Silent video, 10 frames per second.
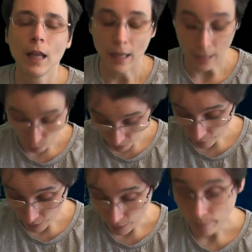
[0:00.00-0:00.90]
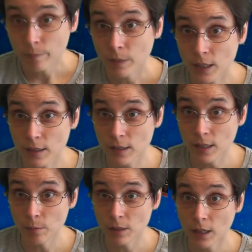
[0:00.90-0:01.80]
However, it
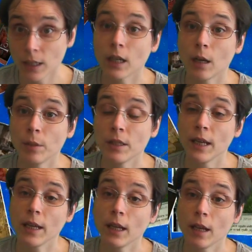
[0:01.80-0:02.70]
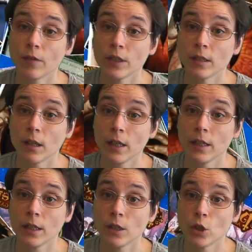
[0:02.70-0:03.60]
seems like Upper Deck have
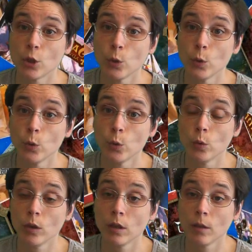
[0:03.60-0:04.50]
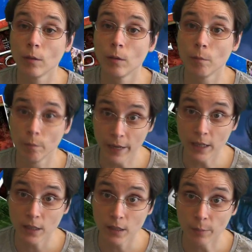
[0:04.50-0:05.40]
decided to
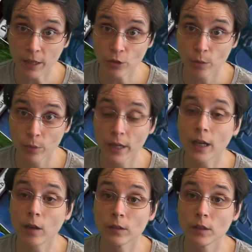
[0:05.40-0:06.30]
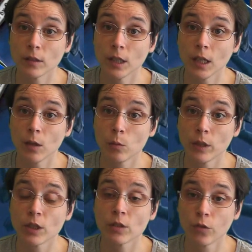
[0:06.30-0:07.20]
make an expansion and bring it out this year,
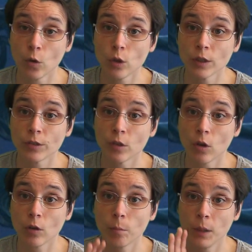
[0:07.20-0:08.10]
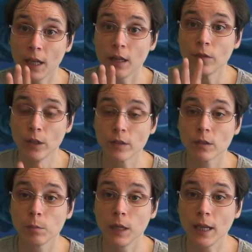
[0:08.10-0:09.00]
which is focused on player
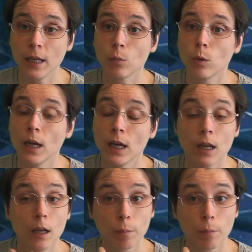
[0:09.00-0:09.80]
versus player, where